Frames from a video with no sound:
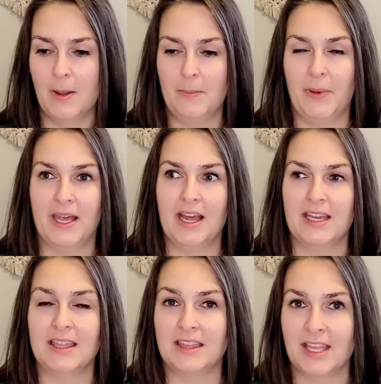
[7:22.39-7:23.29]
But I
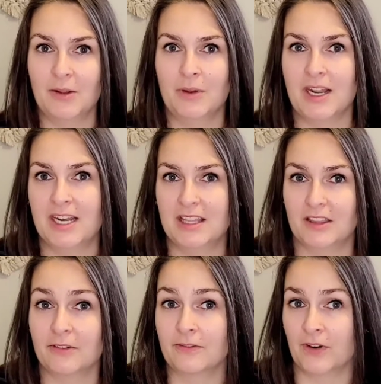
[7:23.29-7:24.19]
think when I knit the
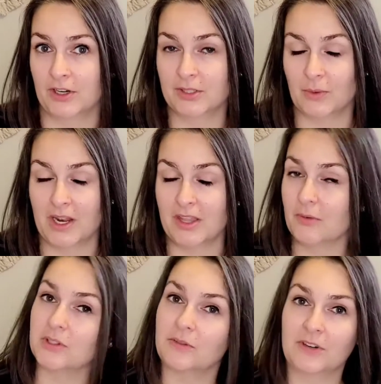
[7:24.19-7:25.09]
first one, that was
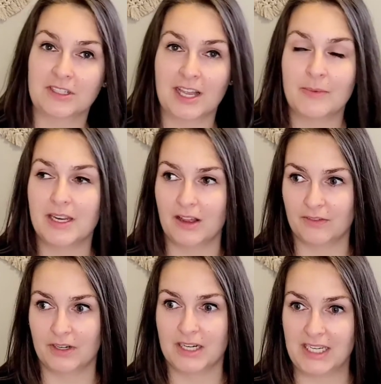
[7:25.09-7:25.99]
the first time I'd
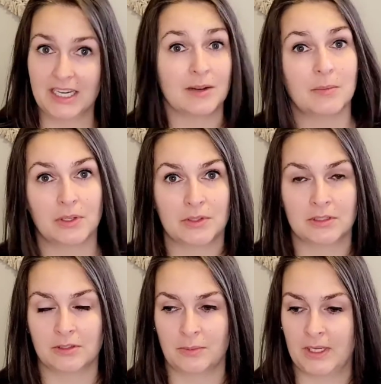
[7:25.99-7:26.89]
ever knit in
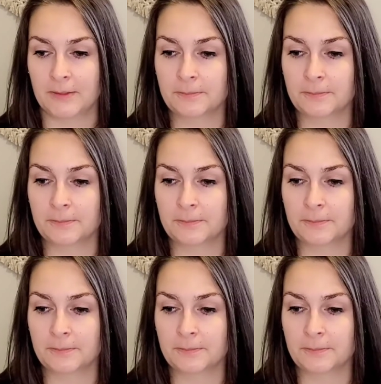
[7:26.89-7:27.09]
Plotulopi,